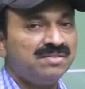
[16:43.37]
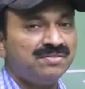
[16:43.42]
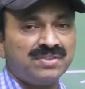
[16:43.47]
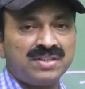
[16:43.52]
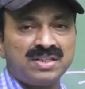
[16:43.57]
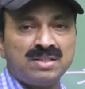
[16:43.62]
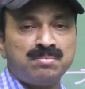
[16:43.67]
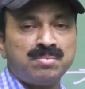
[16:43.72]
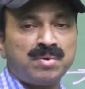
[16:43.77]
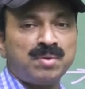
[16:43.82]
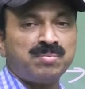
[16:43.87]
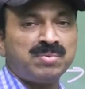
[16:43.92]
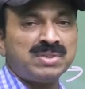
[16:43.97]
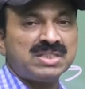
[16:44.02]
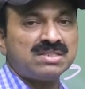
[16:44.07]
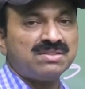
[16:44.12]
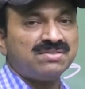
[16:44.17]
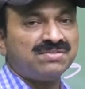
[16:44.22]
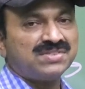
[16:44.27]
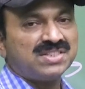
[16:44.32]
for the
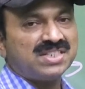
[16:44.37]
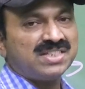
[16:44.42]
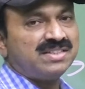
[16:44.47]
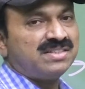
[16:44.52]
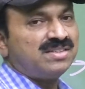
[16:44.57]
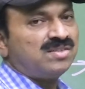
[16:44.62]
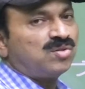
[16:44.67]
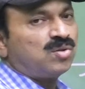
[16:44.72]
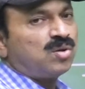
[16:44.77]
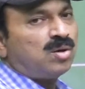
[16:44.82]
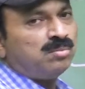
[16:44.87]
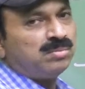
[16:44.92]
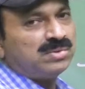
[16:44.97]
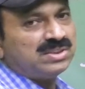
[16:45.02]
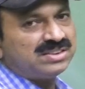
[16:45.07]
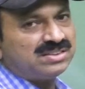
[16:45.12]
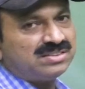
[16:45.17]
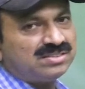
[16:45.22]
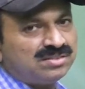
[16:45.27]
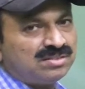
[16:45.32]
purpose of trade and
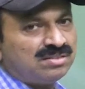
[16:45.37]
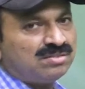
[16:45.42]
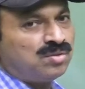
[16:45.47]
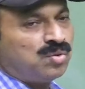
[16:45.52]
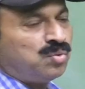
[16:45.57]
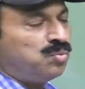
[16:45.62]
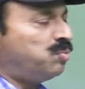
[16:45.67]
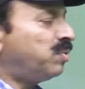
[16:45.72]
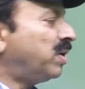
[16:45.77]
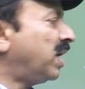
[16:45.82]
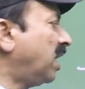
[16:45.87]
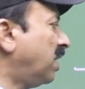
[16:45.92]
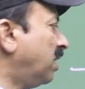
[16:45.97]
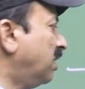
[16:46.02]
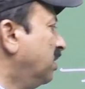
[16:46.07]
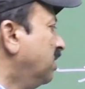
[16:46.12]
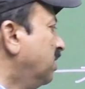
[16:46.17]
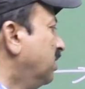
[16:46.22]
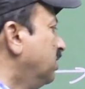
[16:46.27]
commerce. You know well.